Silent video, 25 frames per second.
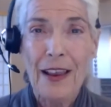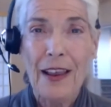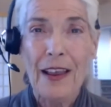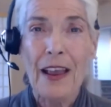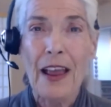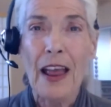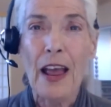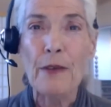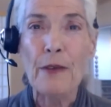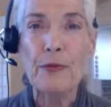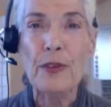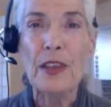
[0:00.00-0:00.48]

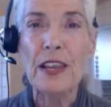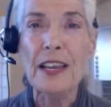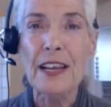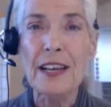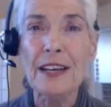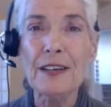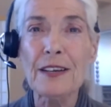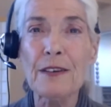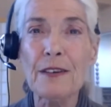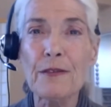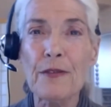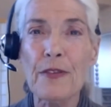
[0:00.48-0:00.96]
At the
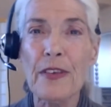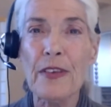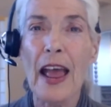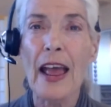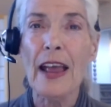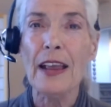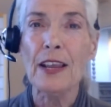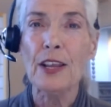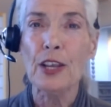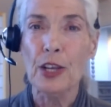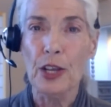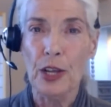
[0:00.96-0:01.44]
end of
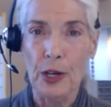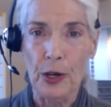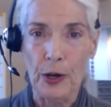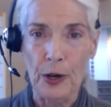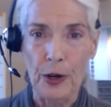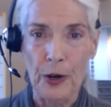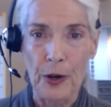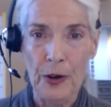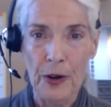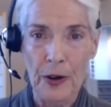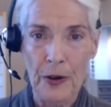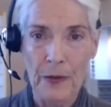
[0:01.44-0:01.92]
that
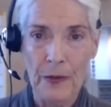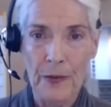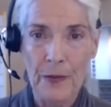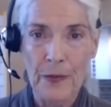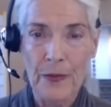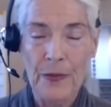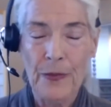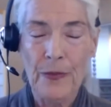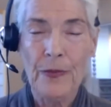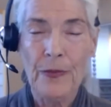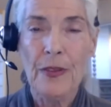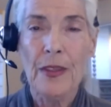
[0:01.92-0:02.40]
year,
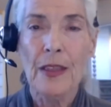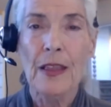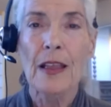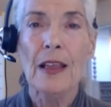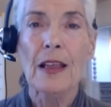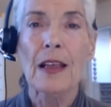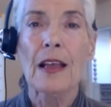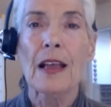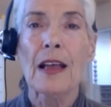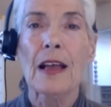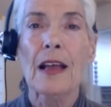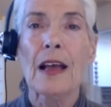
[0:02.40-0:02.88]

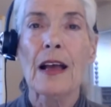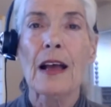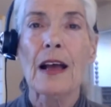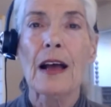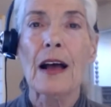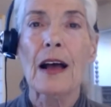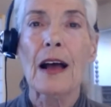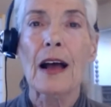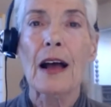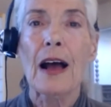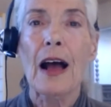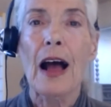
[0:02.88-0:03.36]

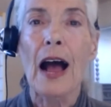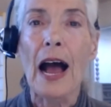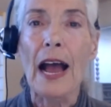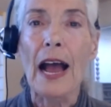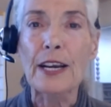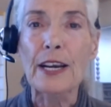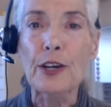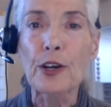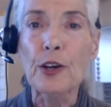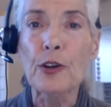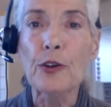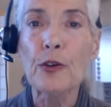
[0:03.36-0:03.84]
I
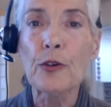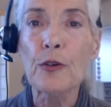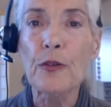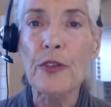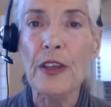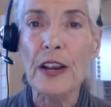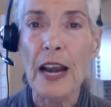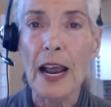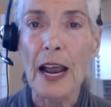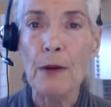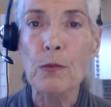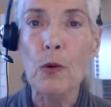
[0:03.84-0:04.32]
knew
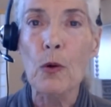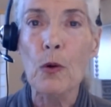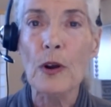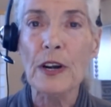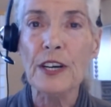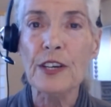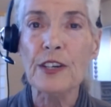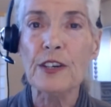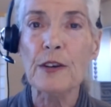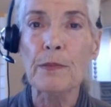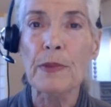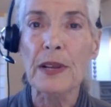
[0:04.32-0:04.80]
that I
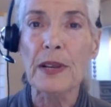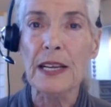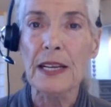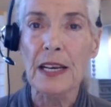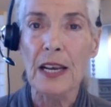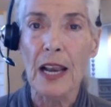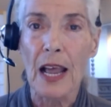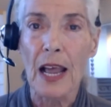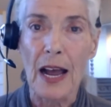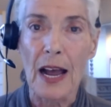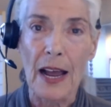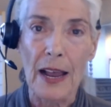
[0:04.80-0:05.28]
wanted to be
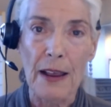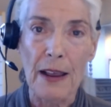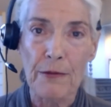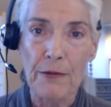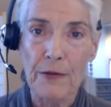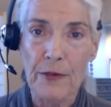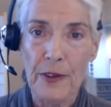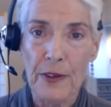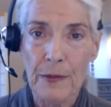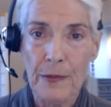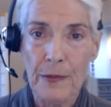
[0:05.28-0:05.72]
alive,